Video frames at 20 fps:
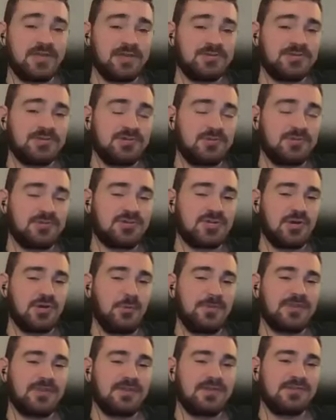you? here too,
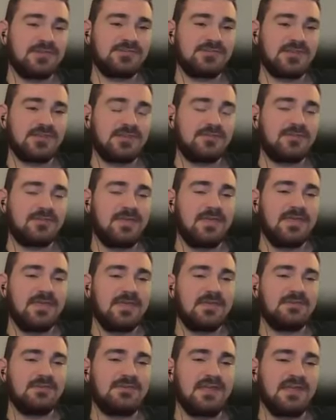Joe, because if
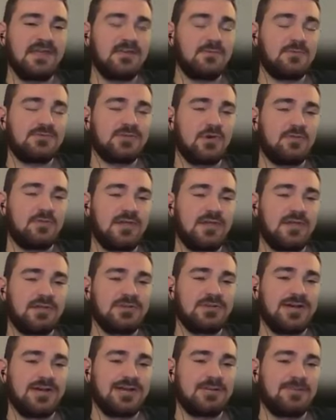Dane was over
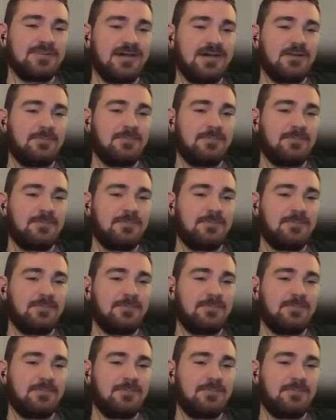here talking about